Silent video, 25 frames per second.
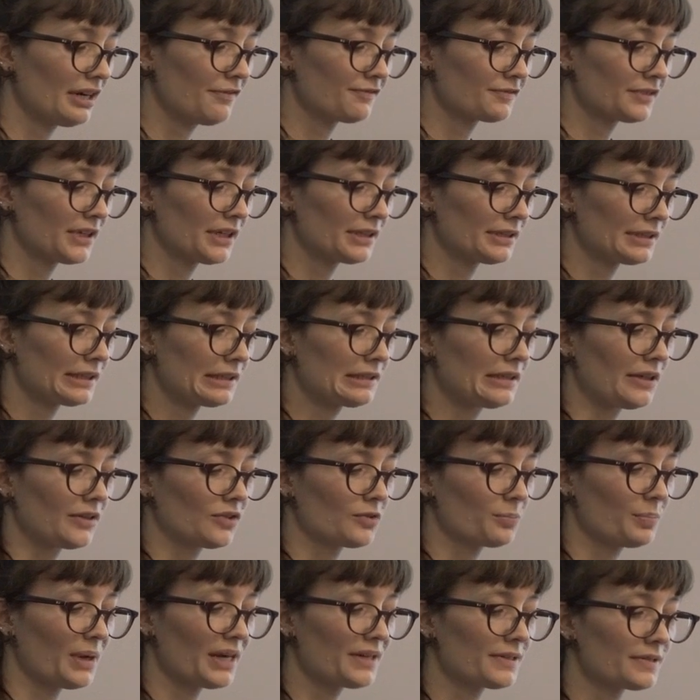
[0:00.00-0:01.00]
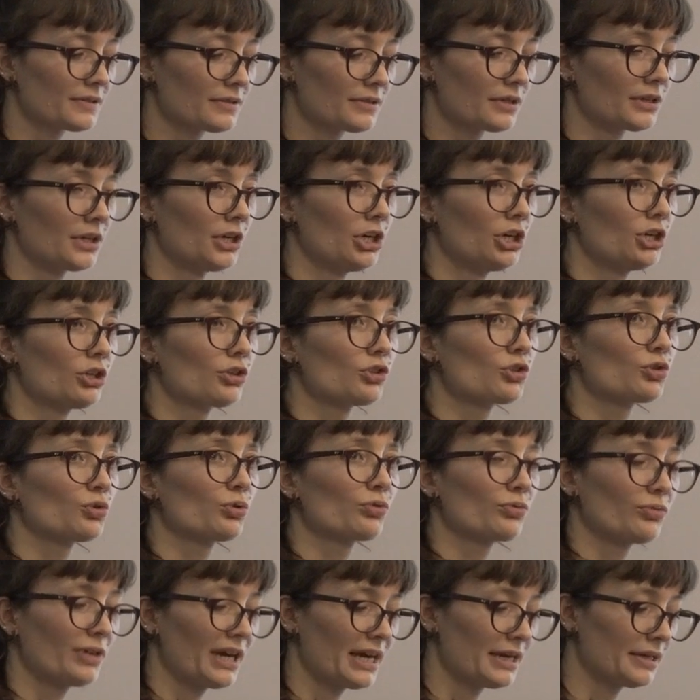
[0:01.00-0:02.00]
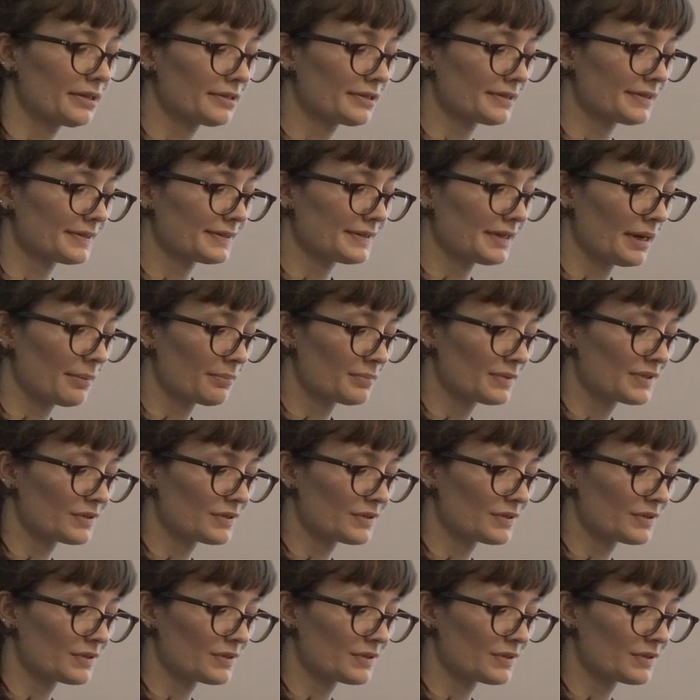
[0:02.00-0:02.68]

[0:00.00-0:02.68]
Kaftan did his best to create some